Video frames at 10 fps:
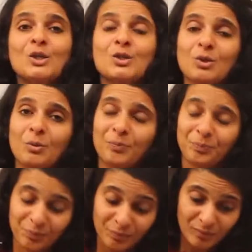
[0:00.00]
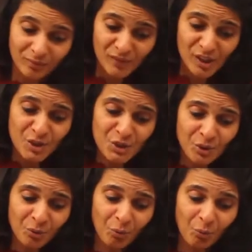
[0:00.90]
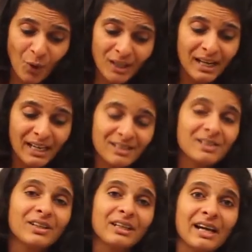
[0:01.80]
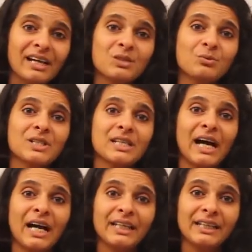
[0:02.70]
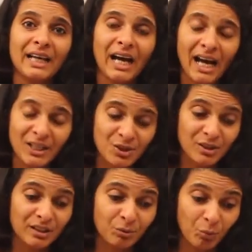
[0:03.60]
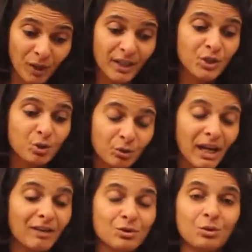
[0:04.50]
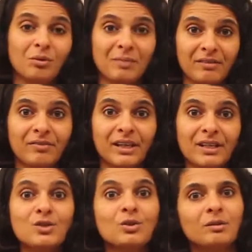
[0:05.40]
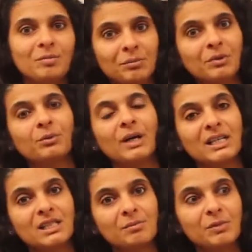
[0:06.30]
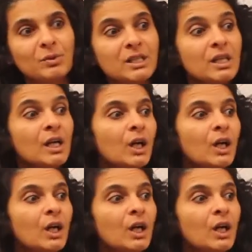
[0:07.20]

So what I didn't realize was what I should have told my friends or the people who asked me was